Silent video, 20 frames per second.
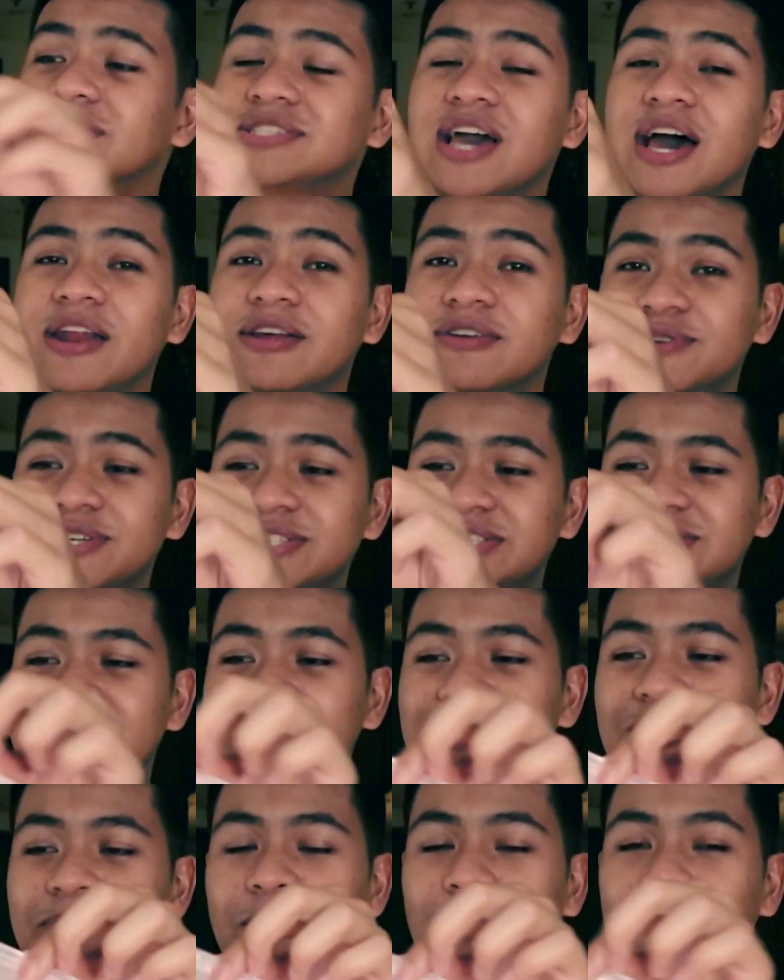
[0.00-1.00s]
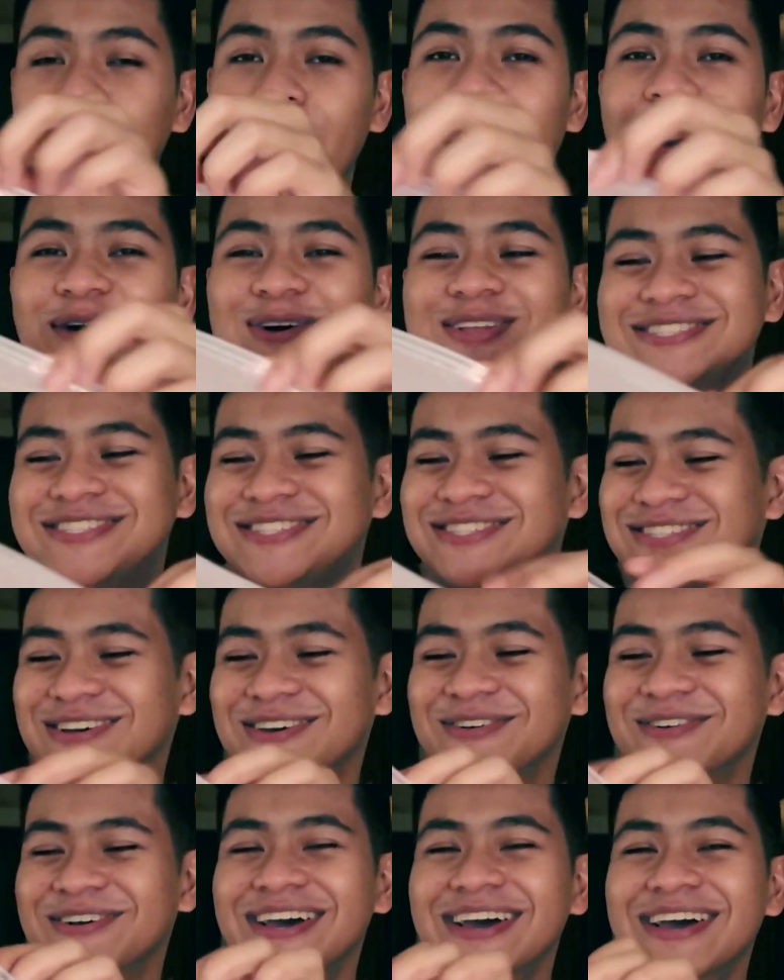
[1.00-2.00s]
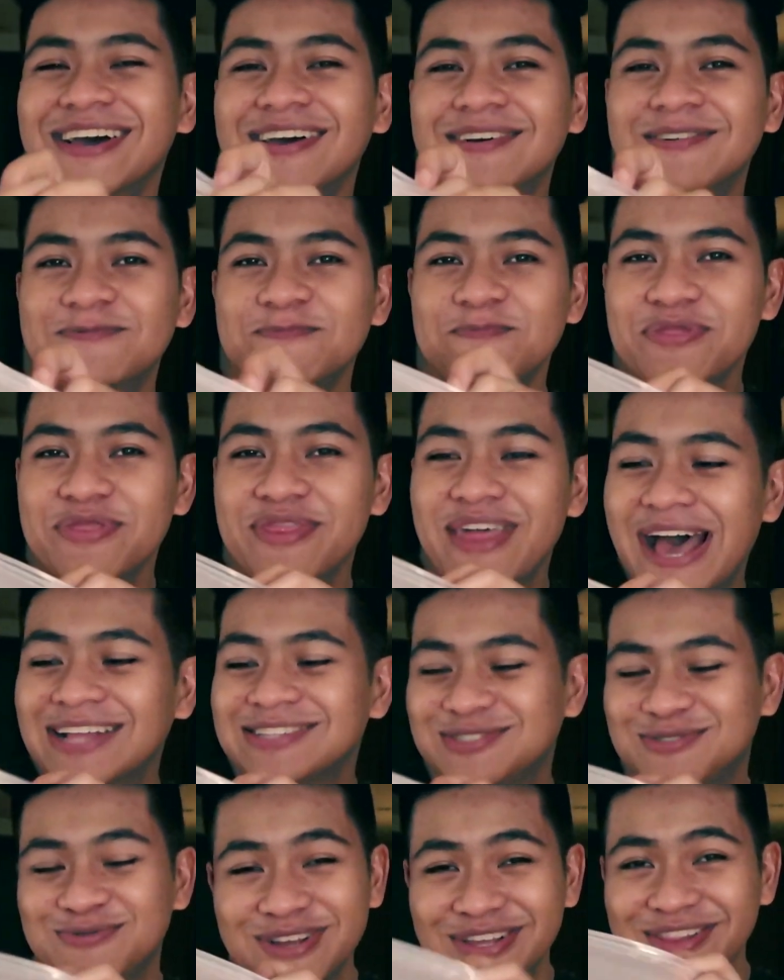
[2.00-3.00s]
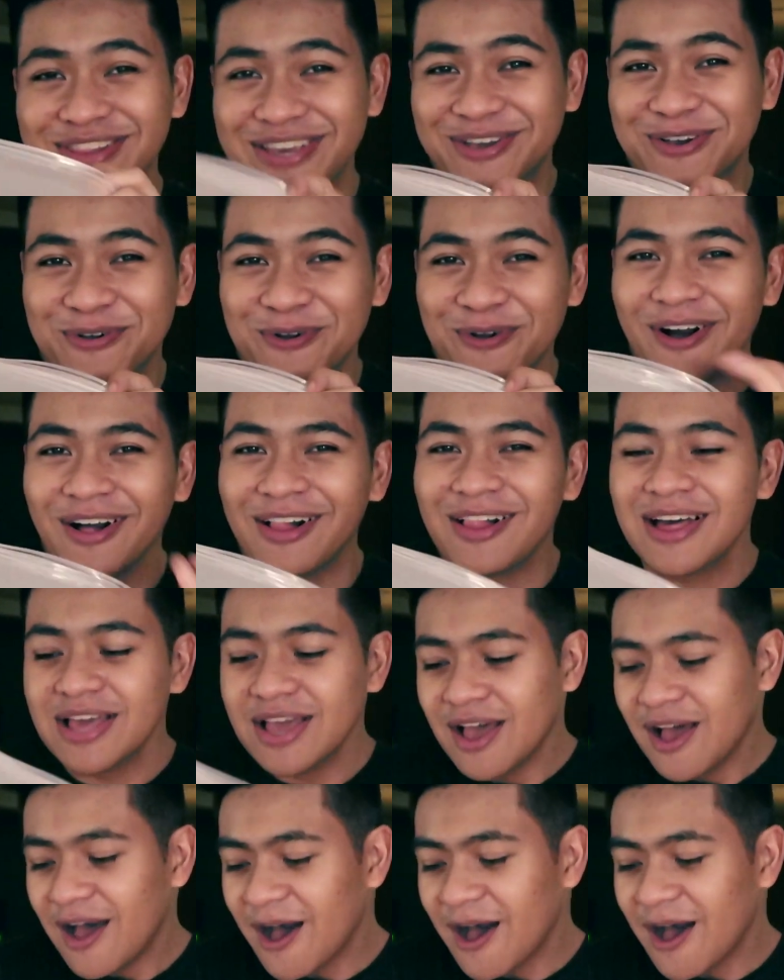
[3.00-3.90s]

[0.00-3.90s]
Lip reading: It's got a resealable pouch, so that's really cool.